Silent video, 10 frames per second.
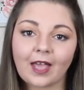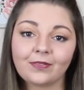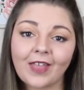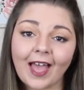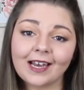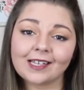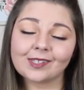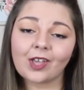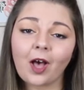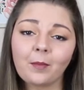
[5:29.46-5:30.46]
and that
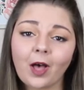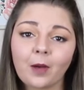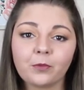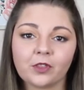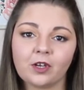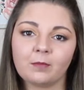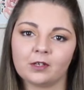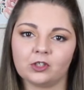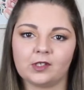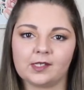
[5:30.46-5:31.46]
is come up with an
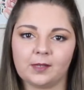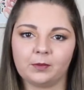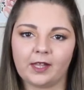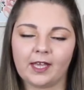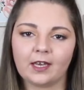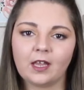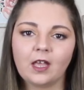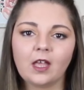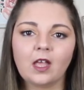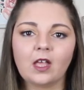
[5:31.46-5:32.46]
emergency plan.
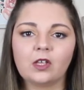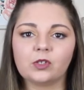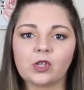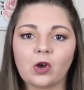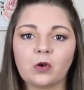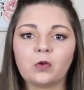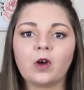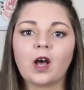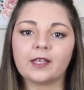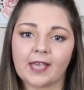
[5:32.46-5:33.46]

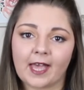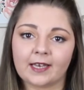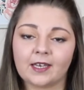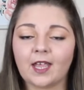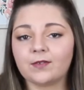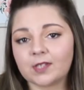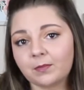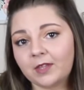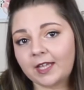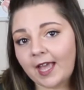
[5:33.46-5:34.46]
So again, if
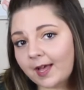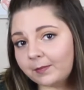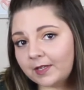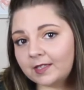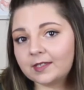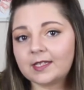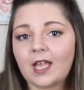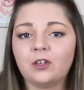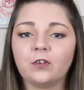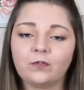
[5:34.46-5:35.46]
something happens
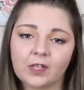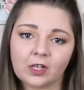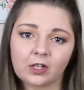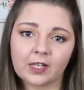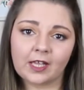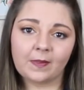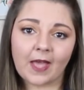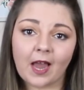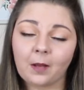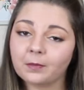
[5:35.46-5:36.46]
and you feel in
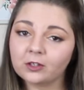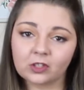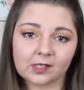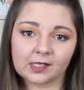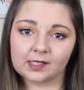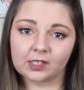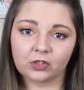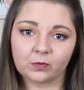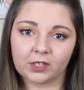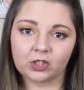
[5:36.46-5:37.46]
that emergency
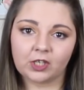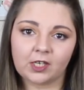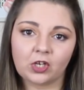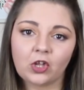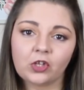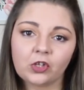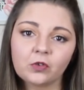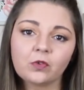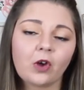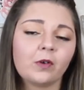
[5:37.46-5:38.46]
situation,
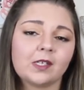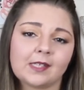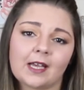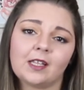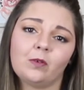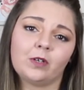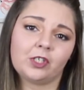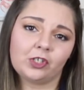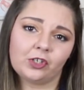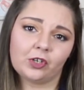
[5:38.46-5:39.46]
you know exactly
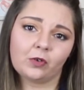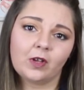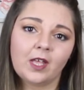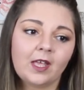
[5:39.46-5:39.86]
what to do.